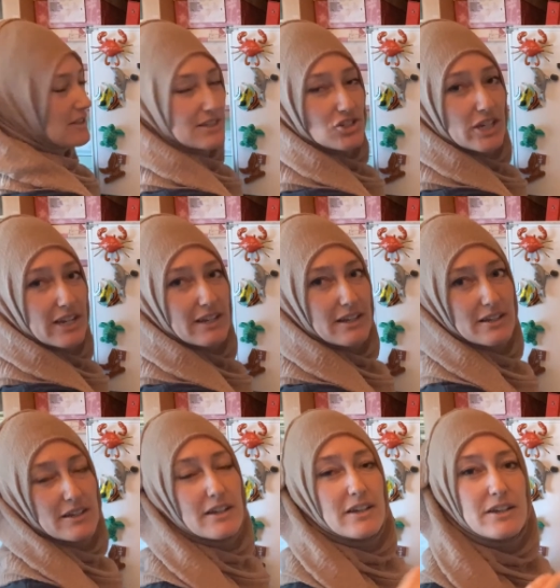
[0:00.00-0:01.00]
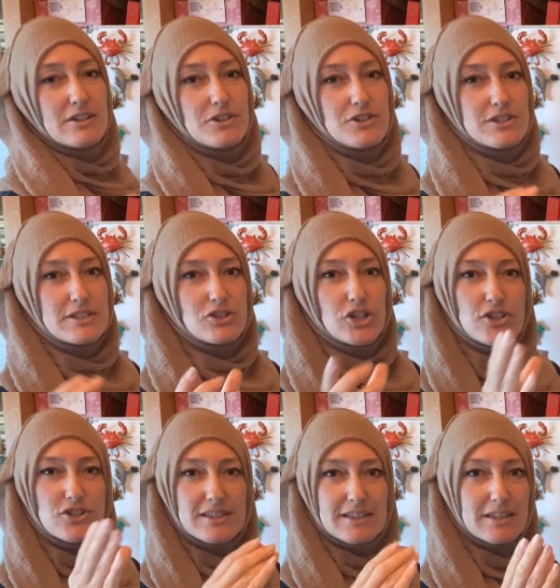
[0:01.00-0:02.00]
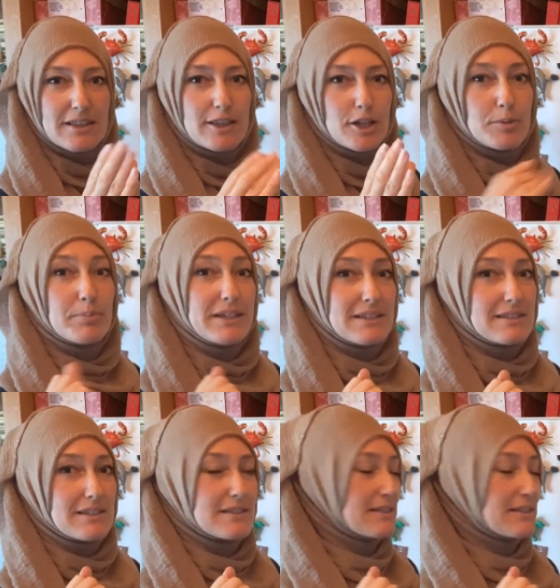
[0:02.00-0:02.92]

the shading, you're just changing the, the pieces,